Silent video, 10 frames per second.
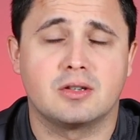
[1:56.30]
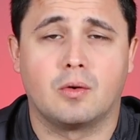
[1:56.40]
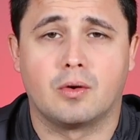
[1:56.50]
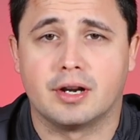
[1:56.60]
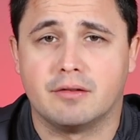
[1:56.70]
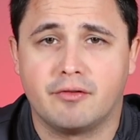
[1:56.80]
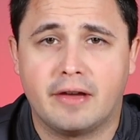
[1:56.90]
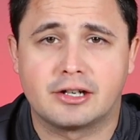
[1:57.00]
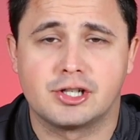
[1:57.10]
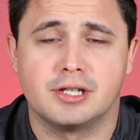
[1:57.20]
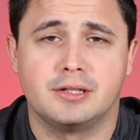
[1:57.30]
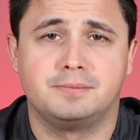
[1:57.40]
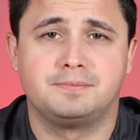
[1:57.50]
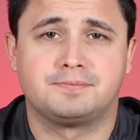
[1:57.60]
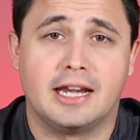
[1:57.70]
or an
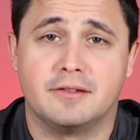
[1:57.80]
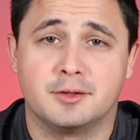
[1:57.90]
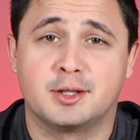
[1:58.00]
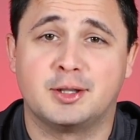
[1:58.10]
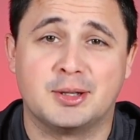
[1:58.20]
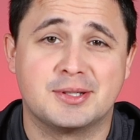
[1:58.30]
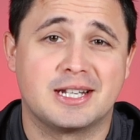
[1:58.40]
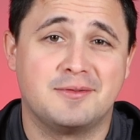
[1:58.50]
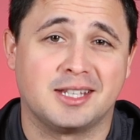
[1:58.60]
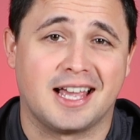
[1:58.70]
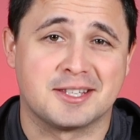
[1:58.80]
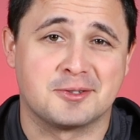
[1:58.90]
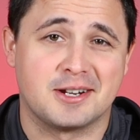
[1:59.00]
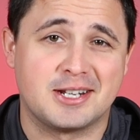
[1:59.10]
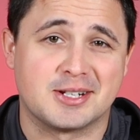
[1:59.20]
infection, and even the closing of a
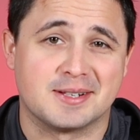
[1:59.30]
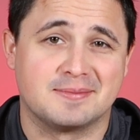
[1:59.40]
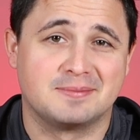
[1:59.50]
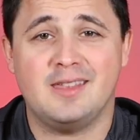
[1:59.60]
laceration.